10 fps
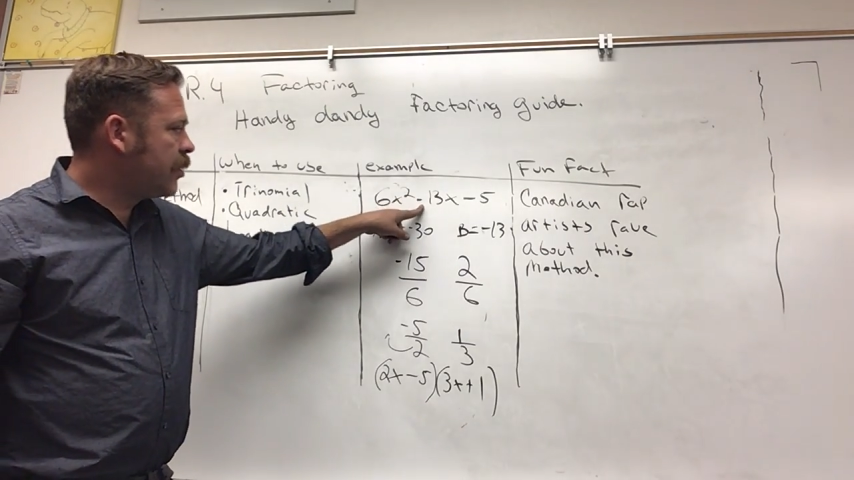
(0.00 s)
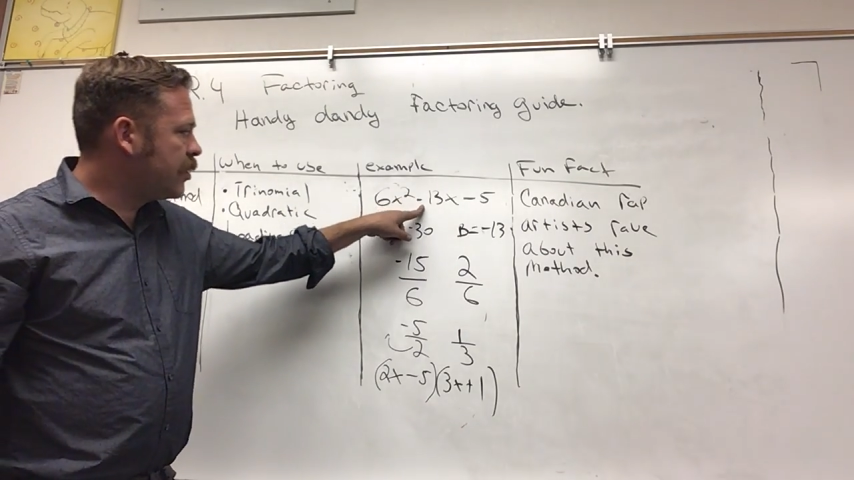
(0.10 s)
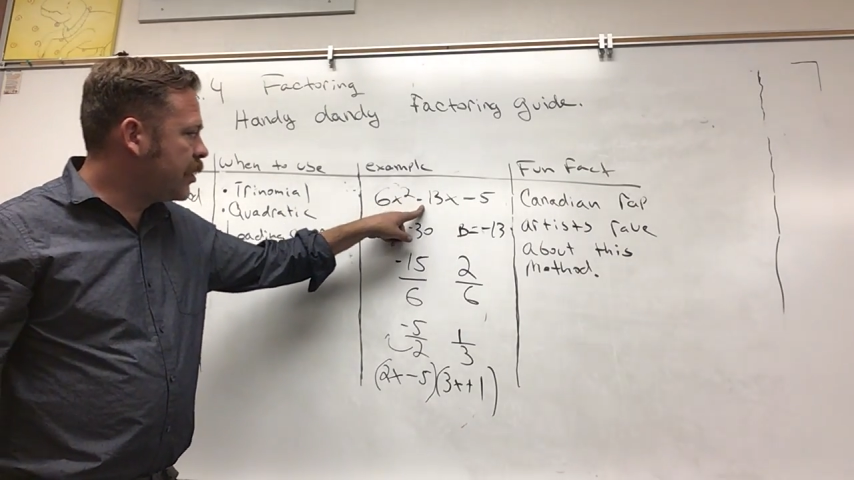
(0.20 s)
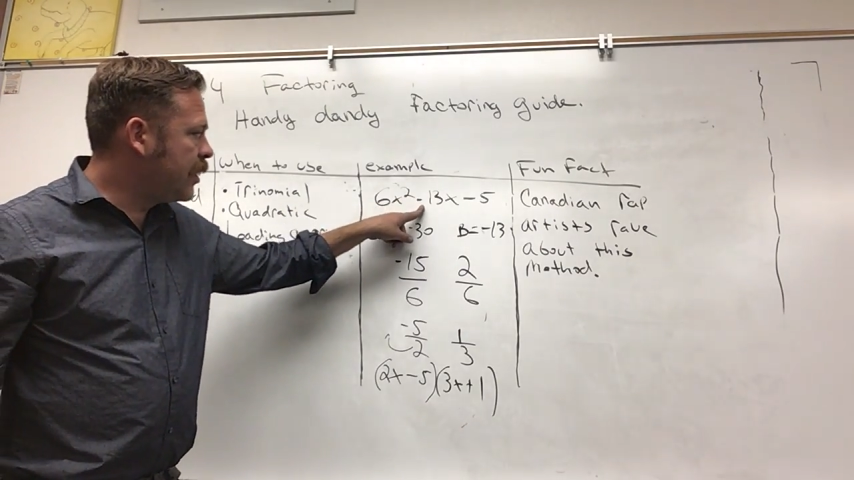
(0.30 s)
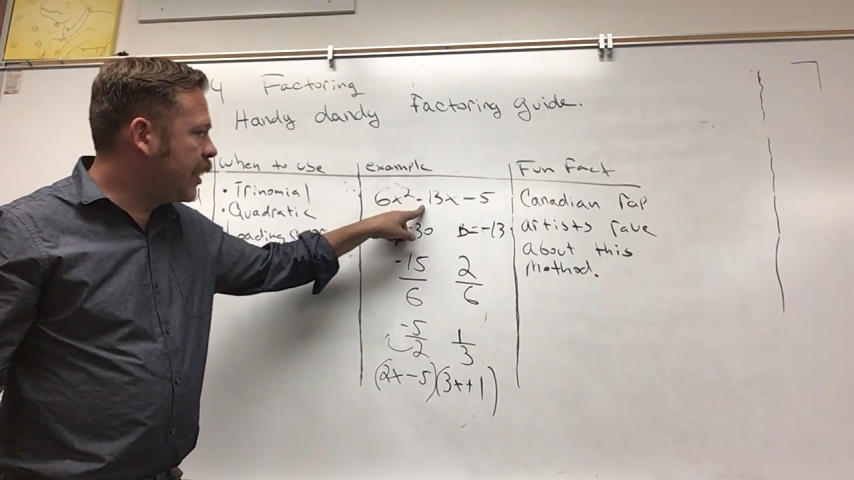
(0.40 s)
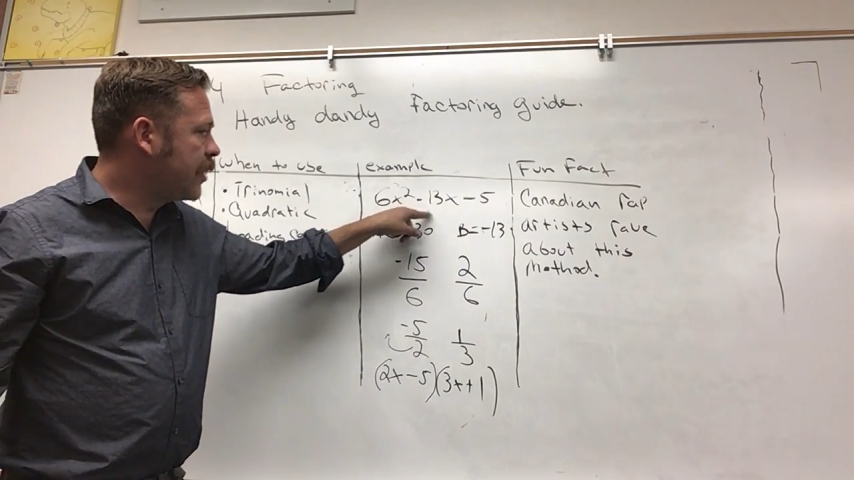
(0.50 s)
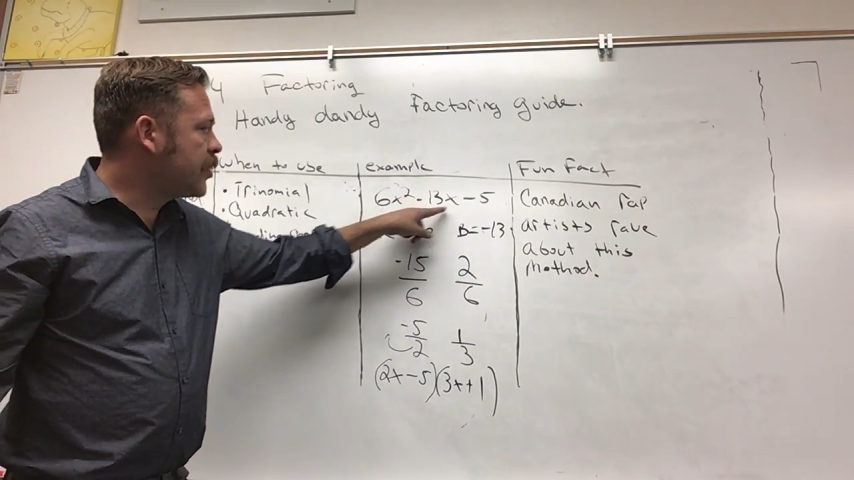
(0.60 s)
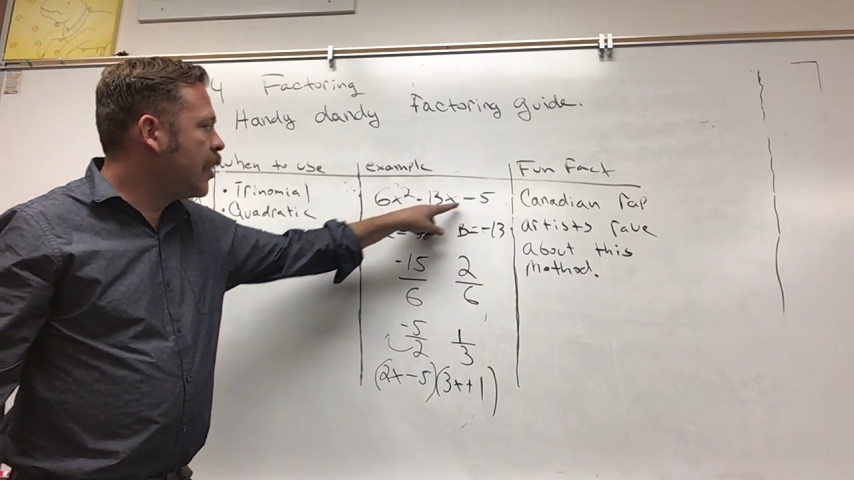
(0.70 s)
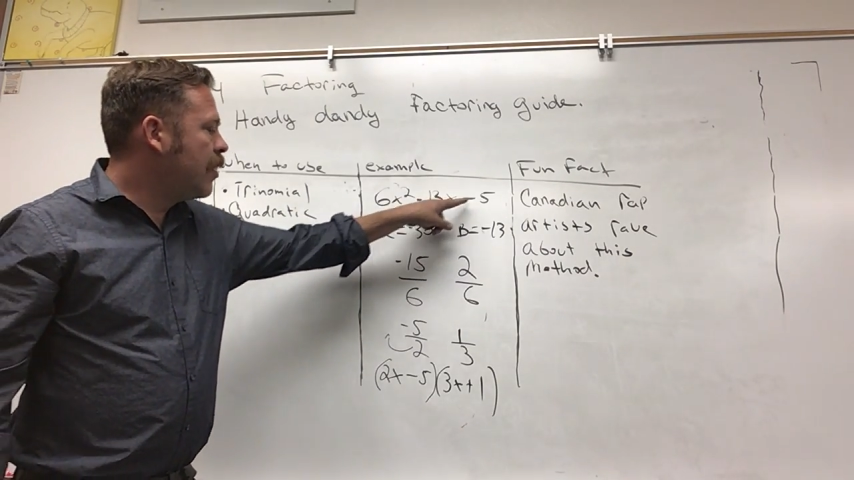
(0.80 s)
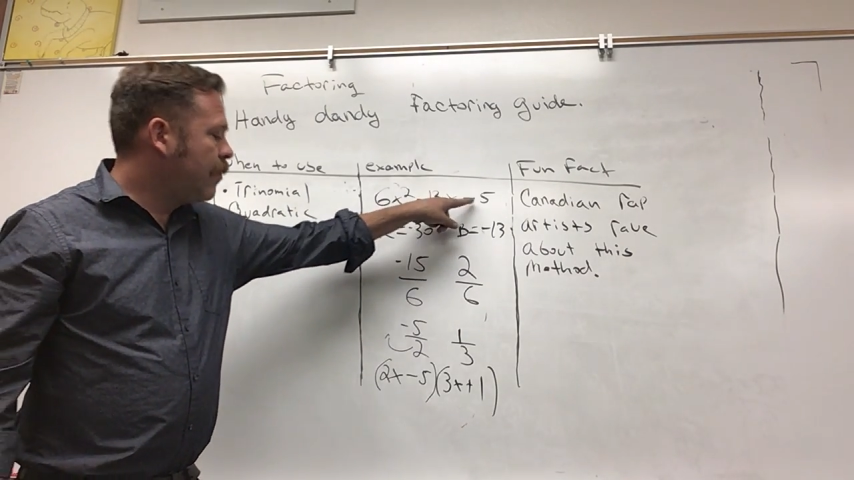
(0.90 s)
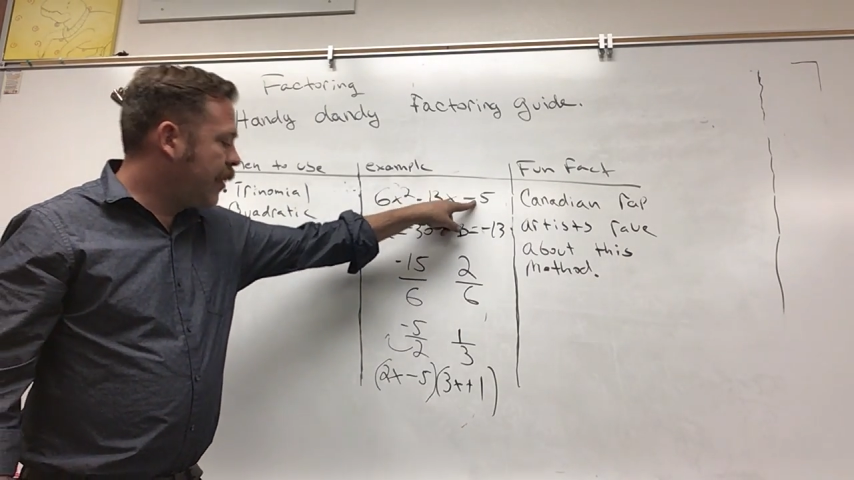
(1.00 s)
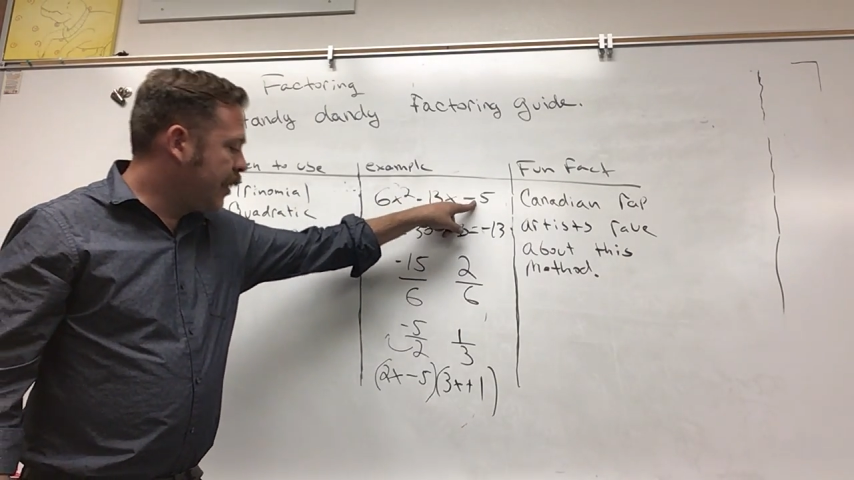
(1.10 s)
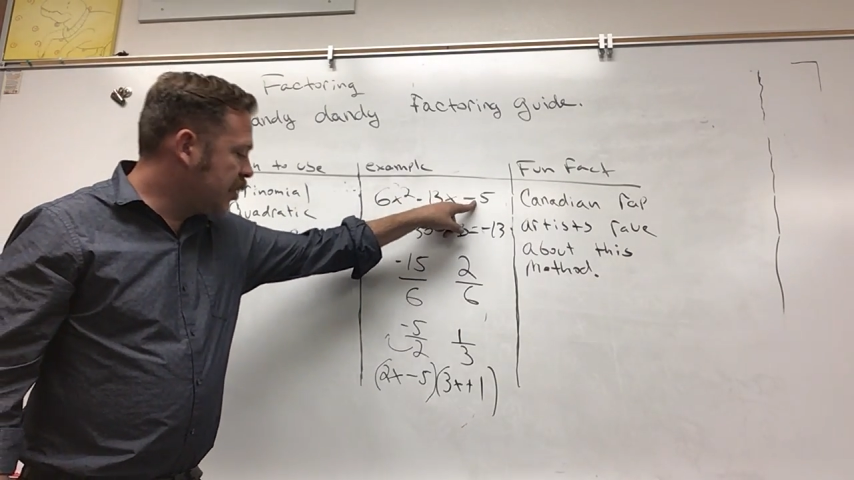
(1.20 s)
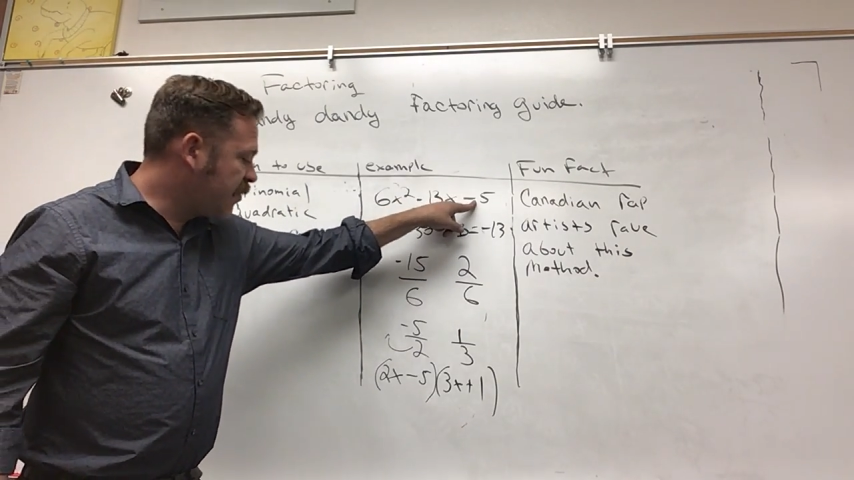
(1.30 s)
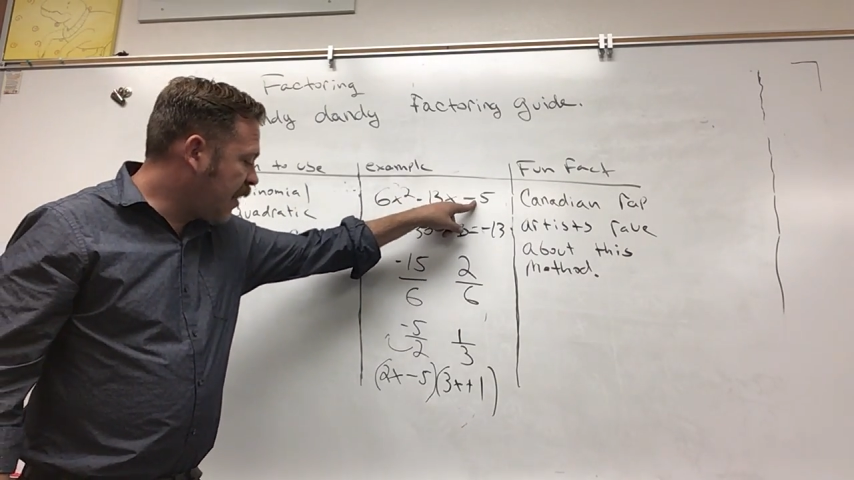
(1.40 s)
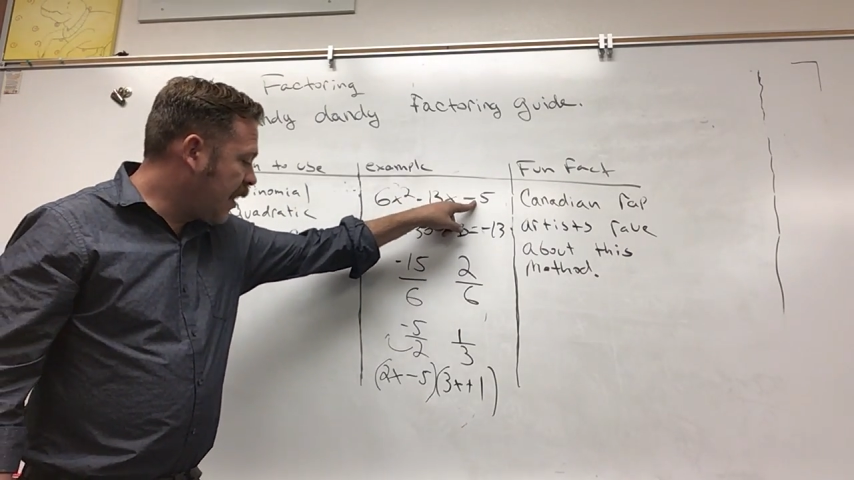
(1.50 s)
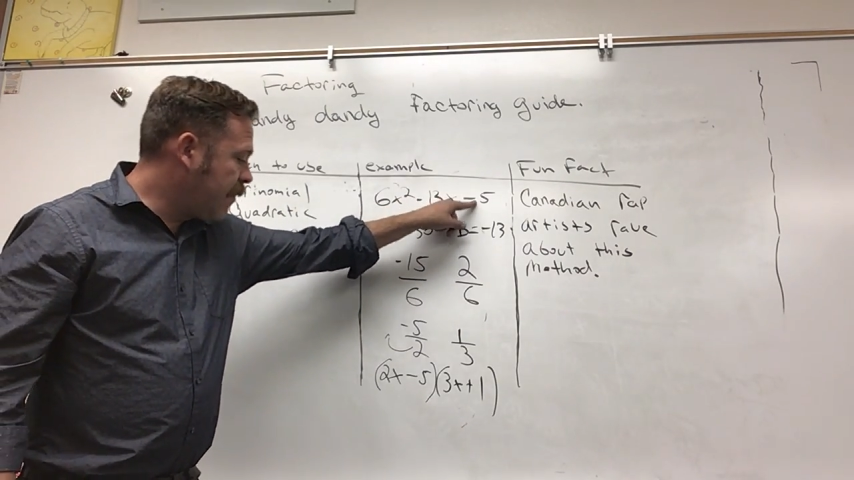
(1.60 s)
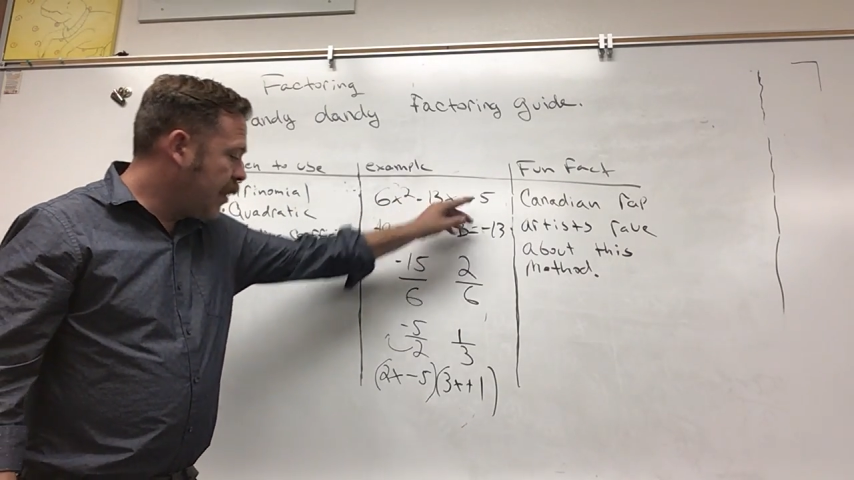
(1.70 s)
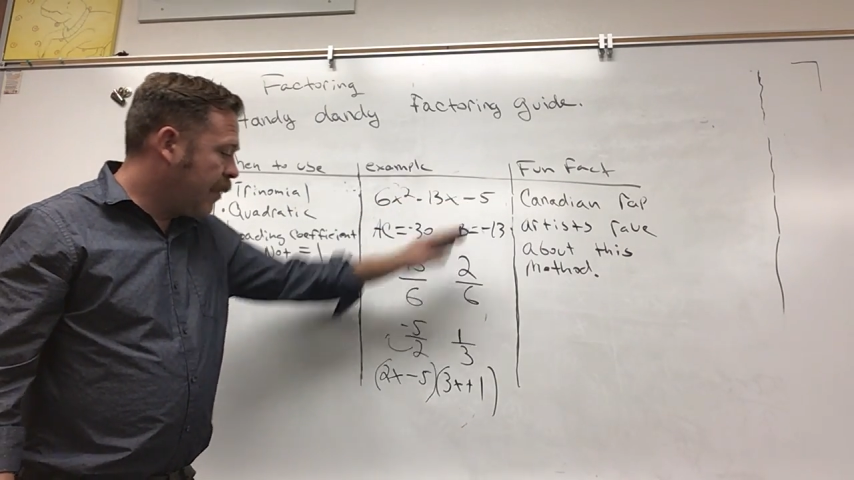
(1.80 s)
13x minus 5